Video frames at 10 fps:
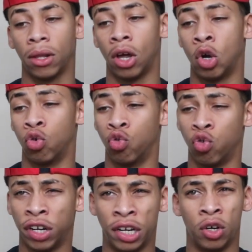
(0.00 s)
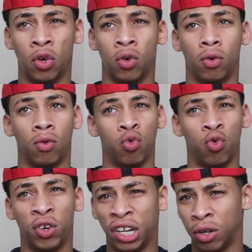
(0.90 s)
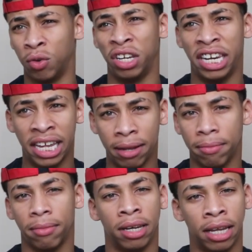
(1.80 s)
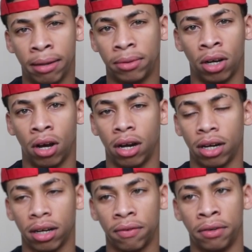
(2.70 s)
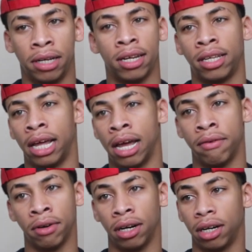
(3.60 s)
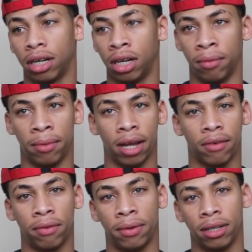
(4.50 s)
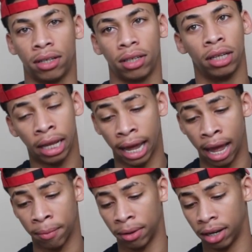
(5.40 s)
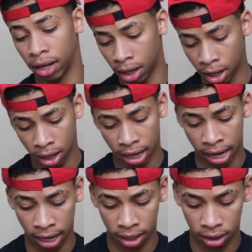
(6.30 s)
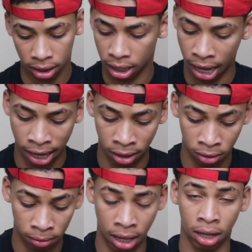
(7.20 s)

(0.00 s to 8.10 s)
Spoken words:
a real deep talk for us to ever come back from this. That happened. And I'm